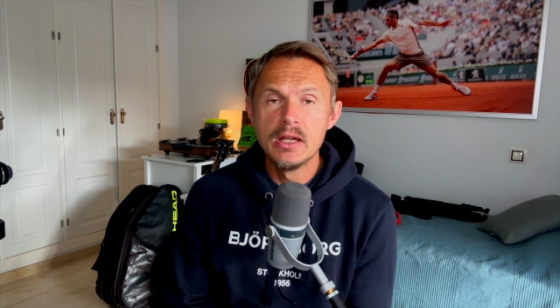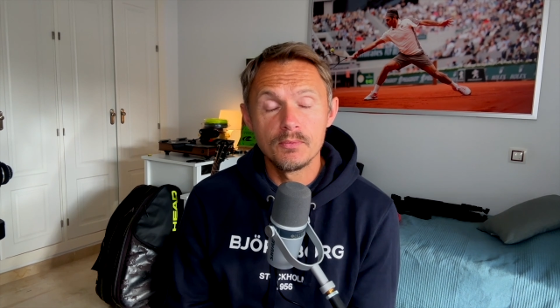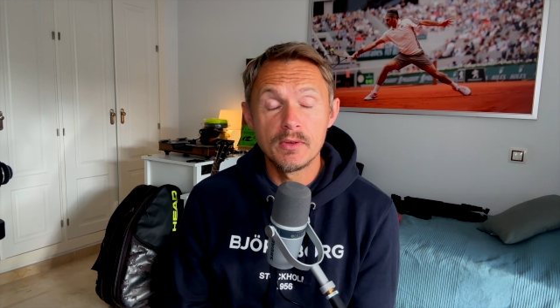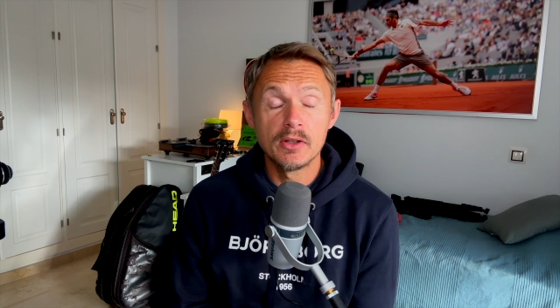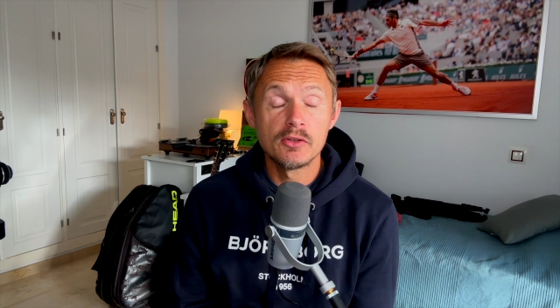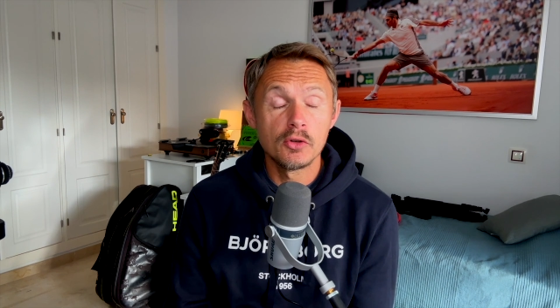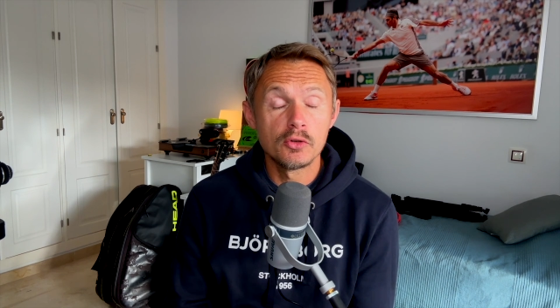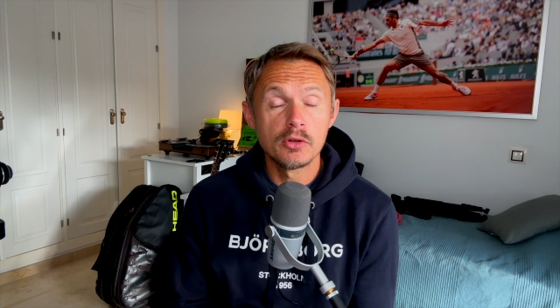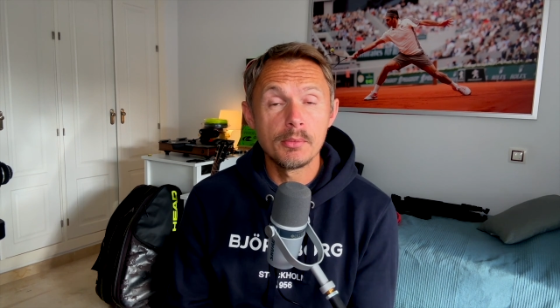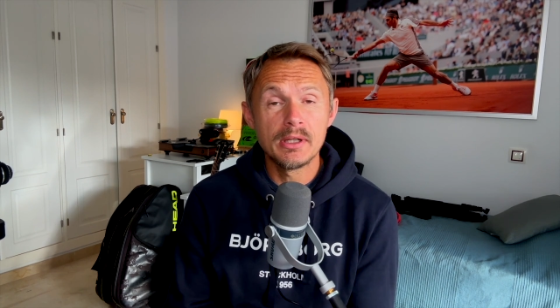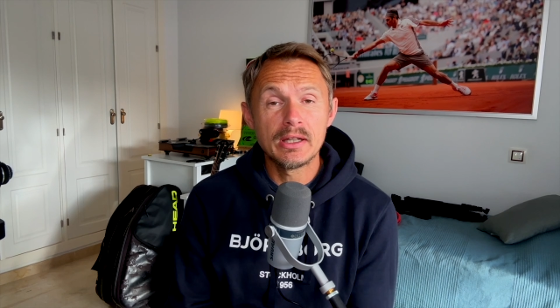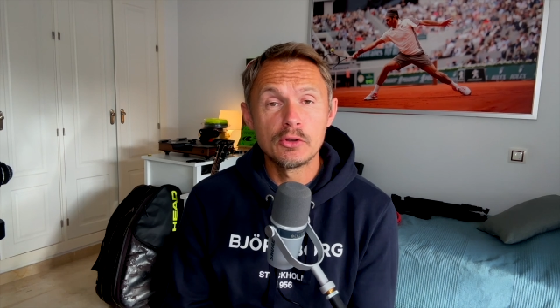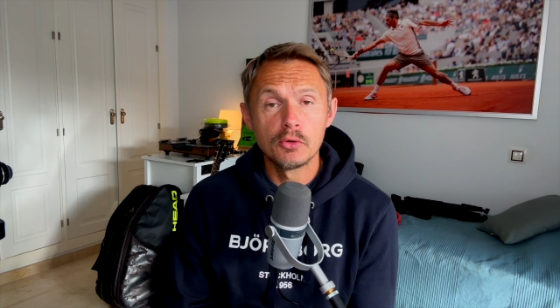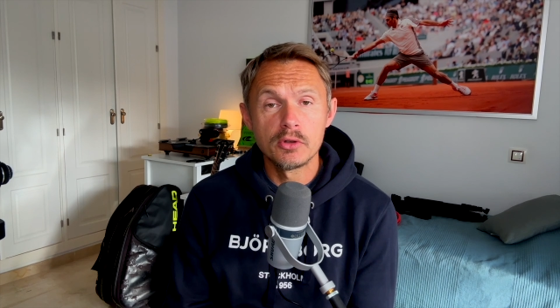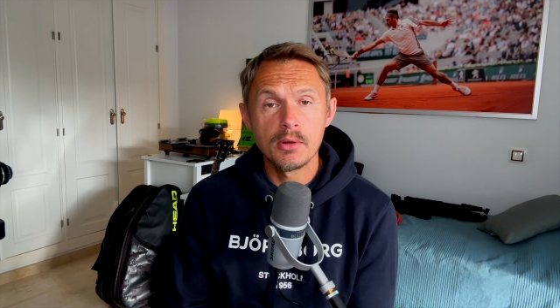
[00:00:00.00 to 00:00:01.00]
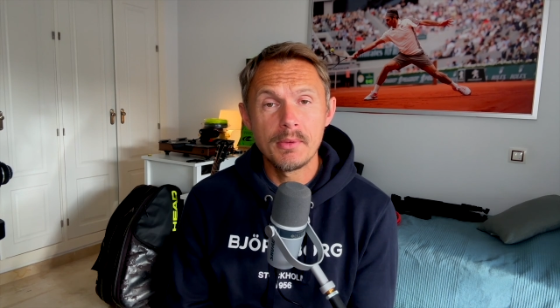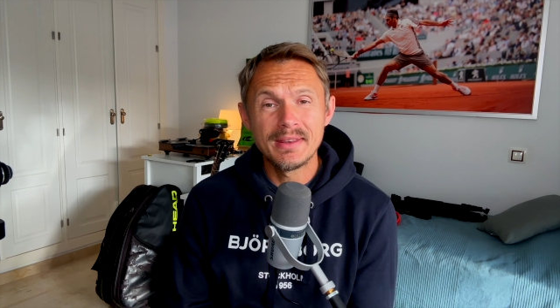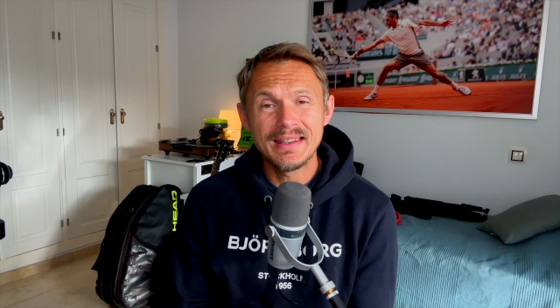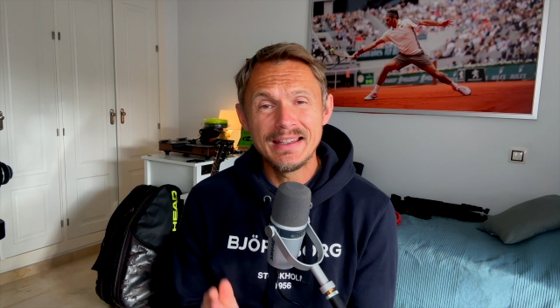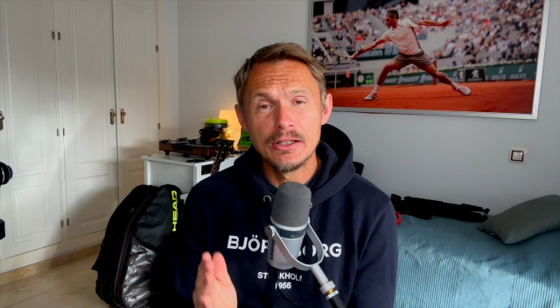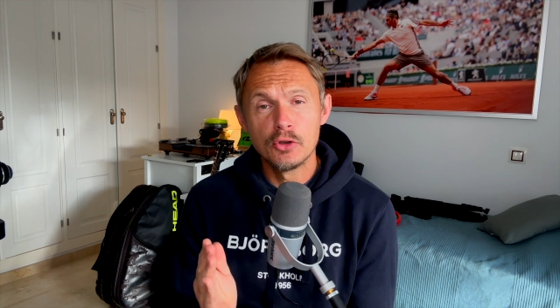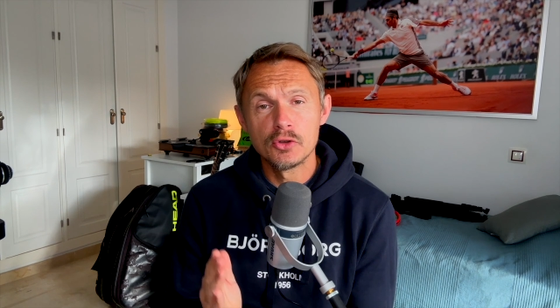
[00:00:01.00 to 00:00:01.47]
There's also been a tournament
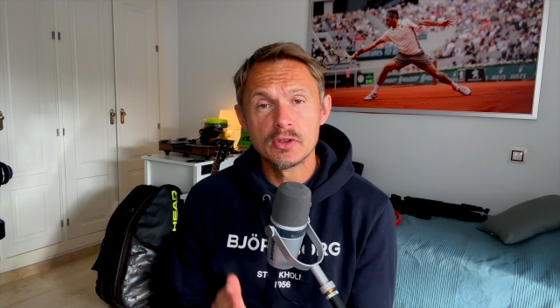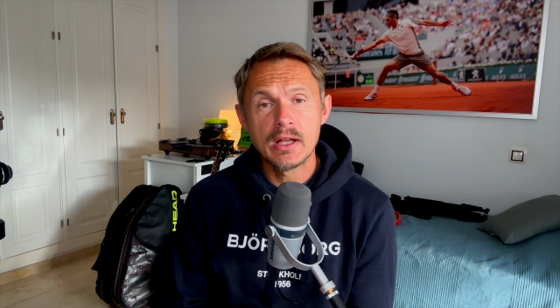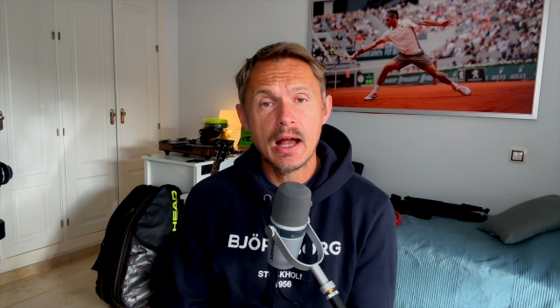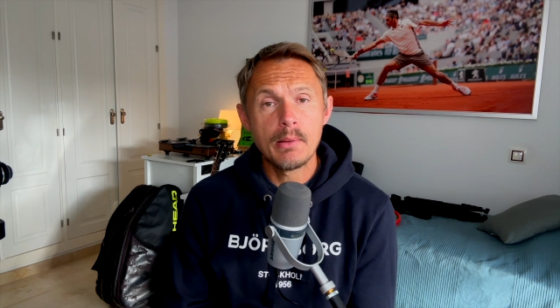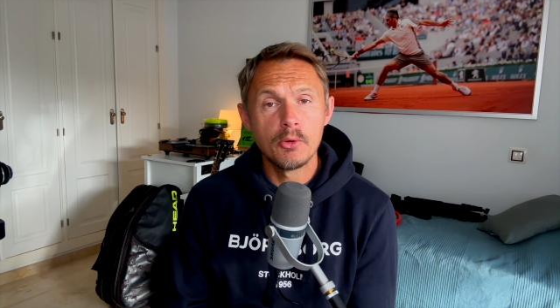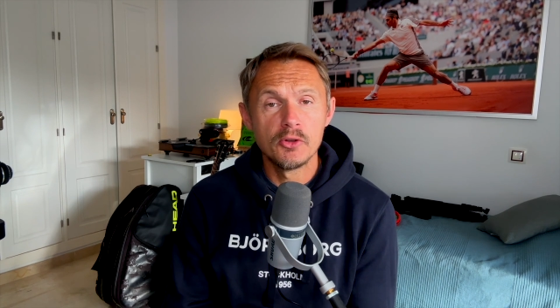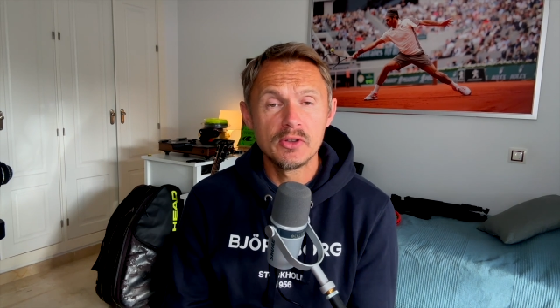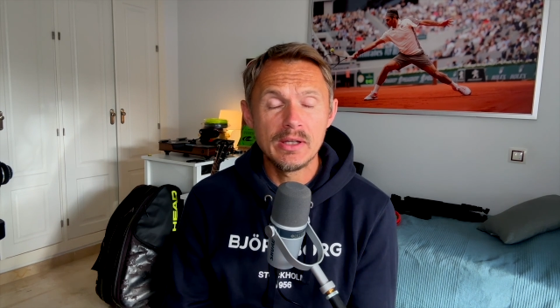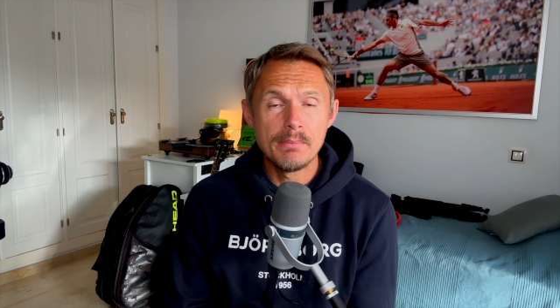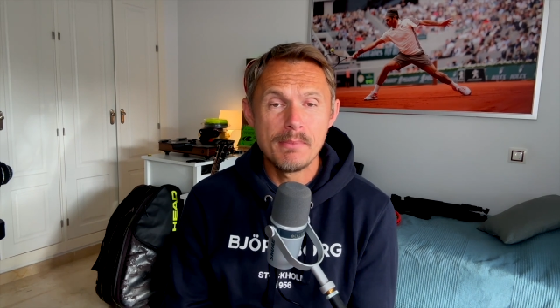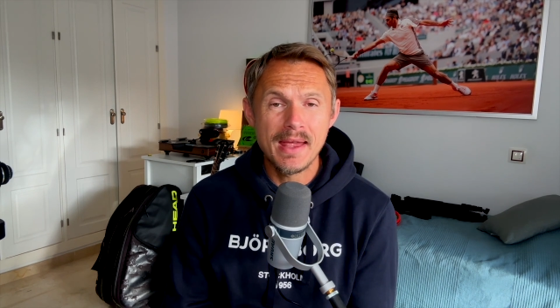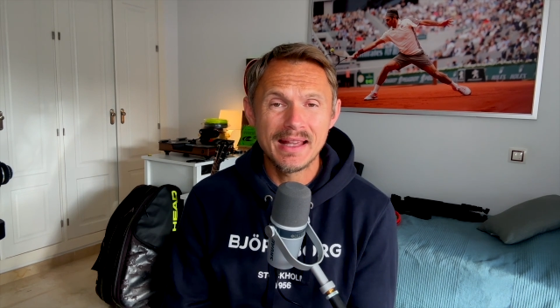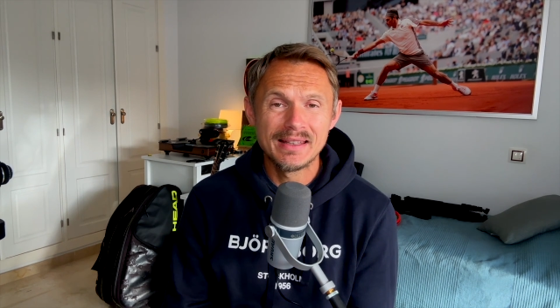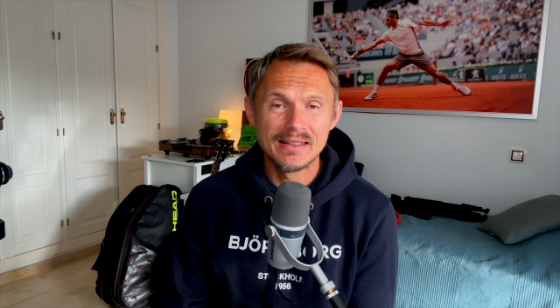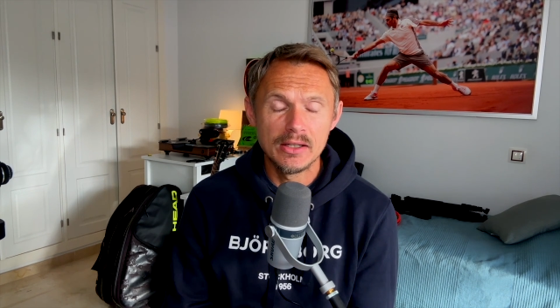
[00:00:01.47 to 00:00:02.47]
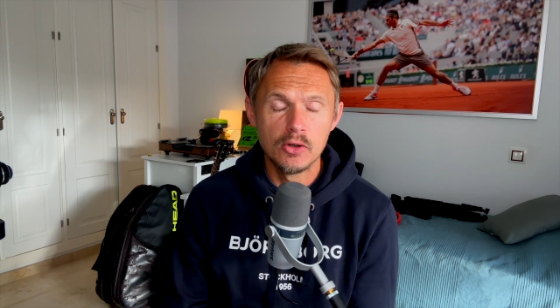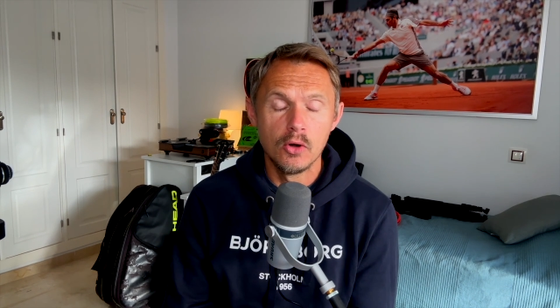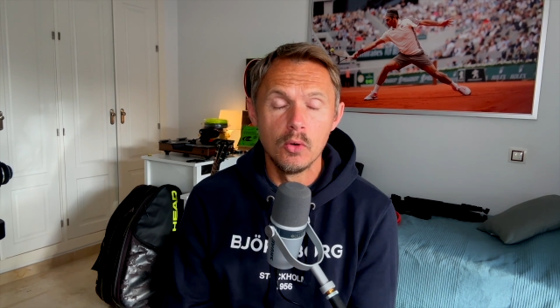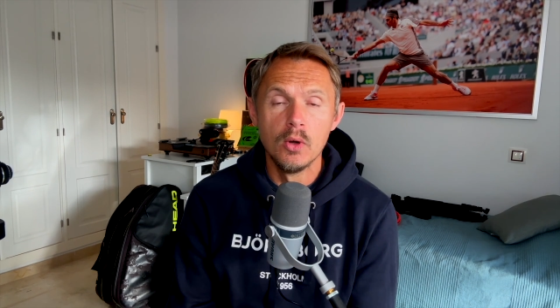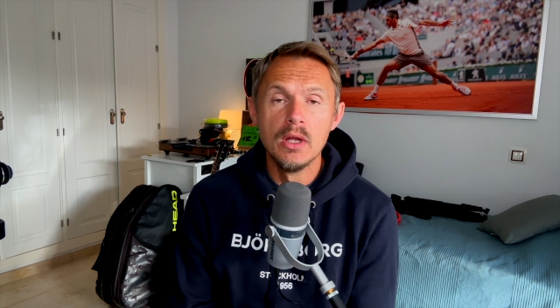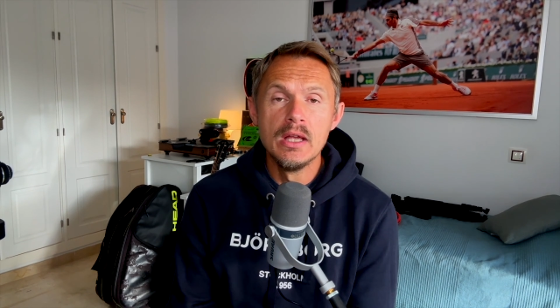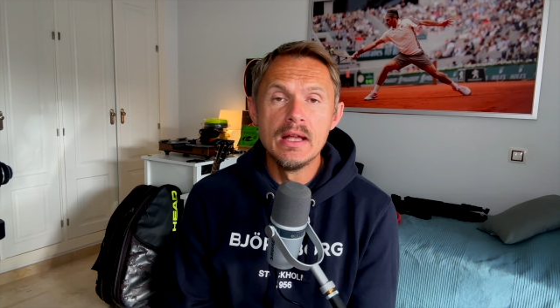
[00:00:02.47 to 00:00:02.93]
in Los Cabos in Mexico.